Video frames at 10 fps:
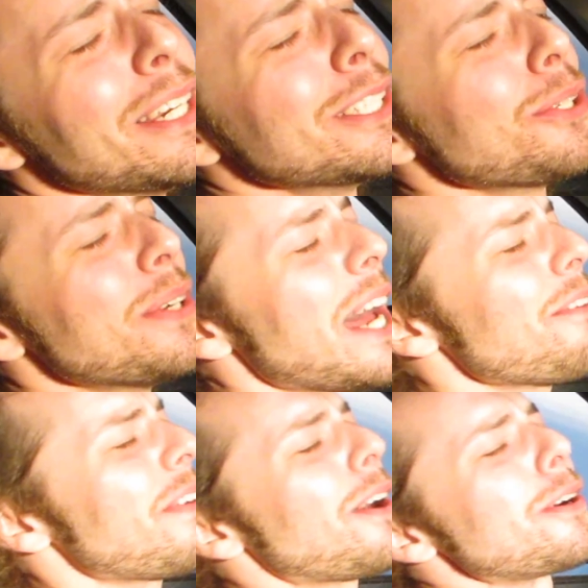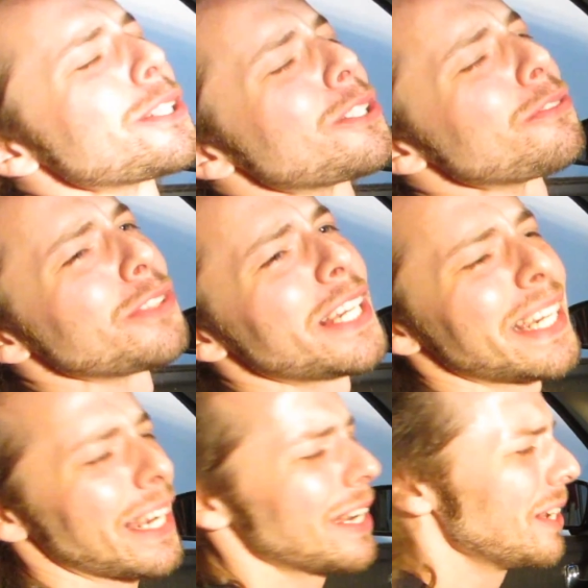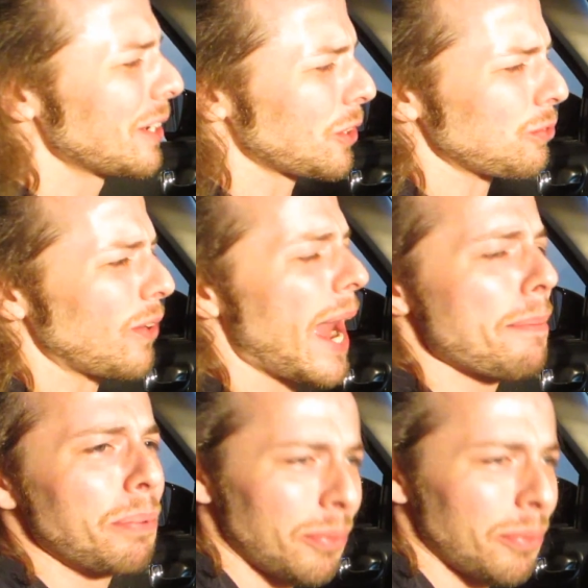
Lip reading: 2.5 hours of like crap.